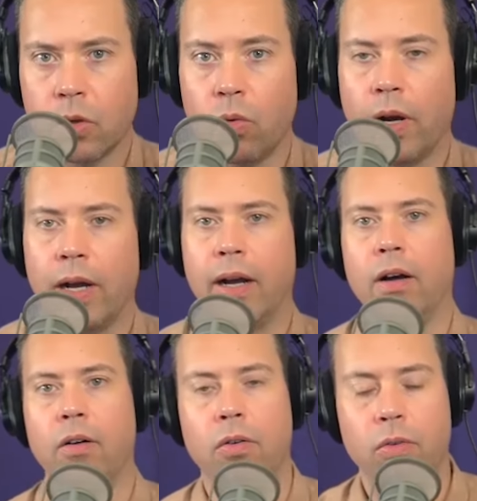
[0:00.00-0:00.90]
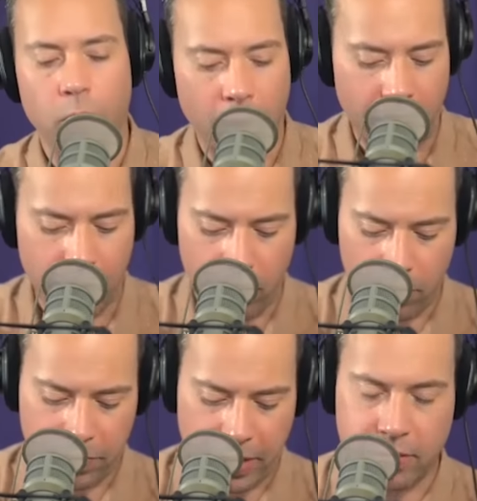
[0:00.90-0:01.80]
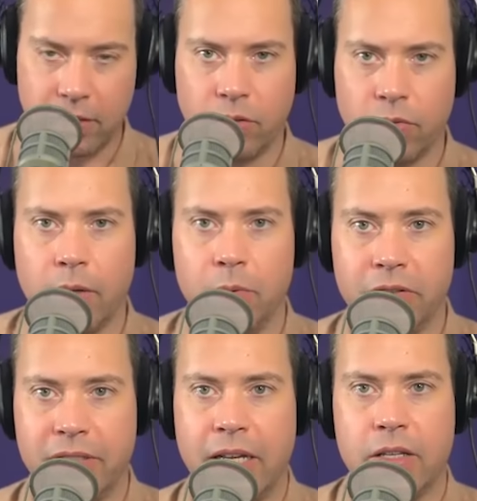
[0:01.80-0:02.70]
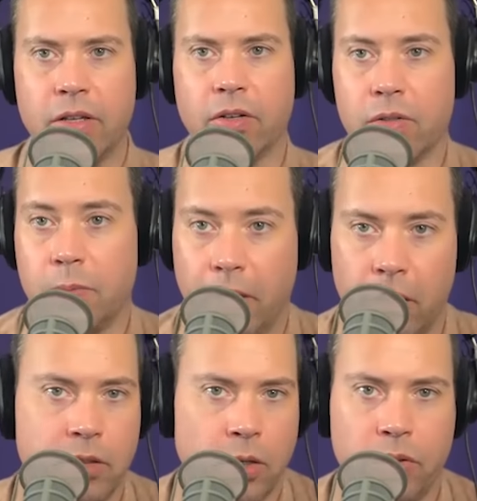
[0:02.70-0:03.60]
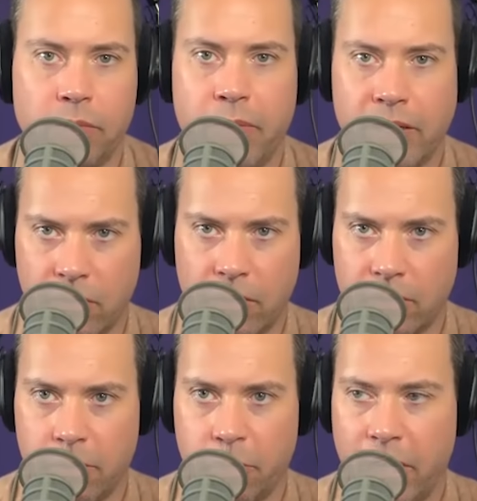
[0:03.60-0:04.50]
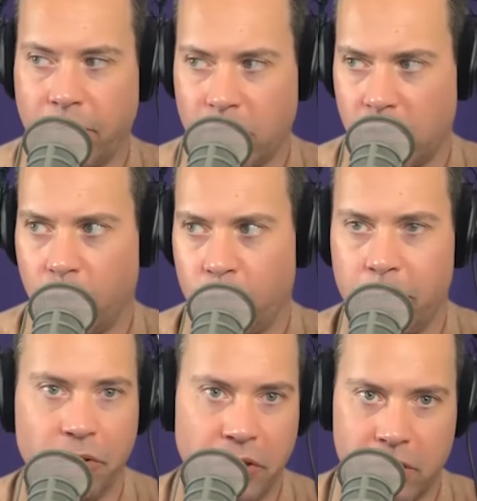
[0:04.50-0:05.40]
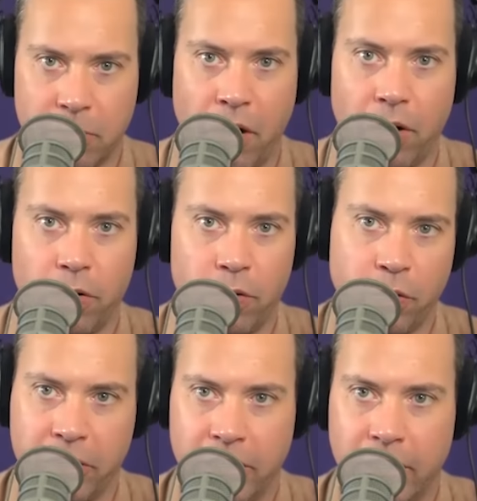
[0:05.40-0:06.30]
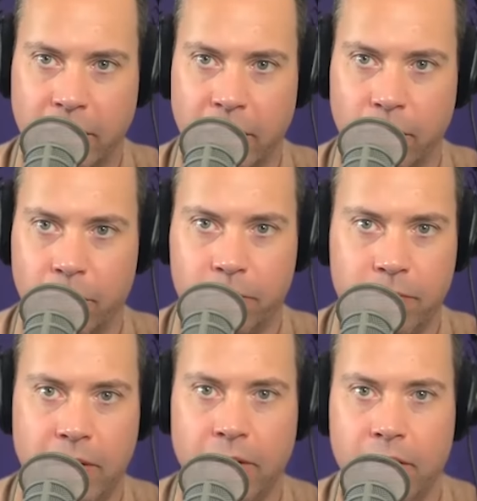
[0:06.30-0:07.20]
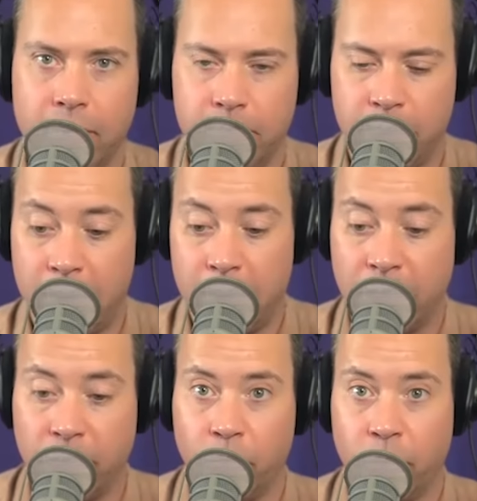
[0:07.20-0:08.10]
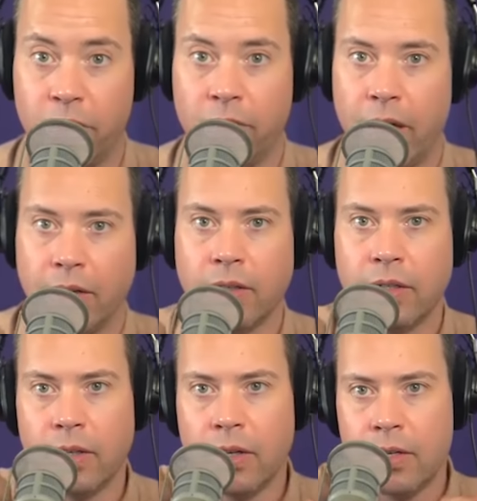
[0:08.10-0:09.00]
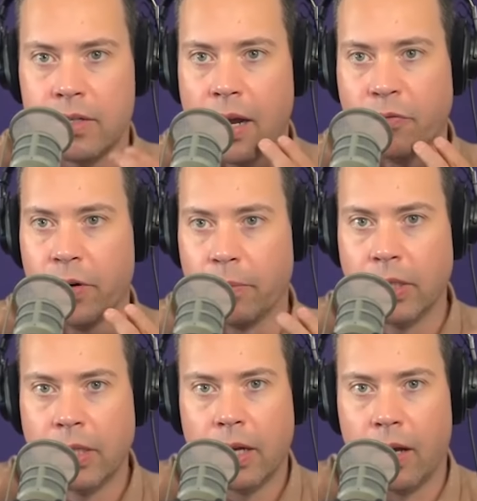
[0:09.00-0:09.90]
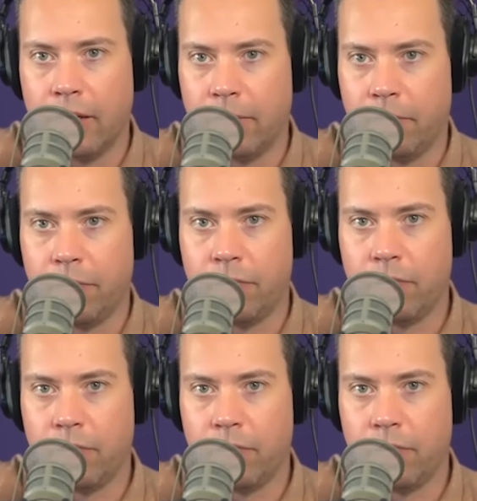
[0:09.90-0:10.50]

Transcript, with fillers: Wow. Wow. That's incredible. ten years, but it totally makes sense. I mean, we'd have to start rebuilding tomorrow if we're going to get yeah. there, maybe even within that time frame. Um,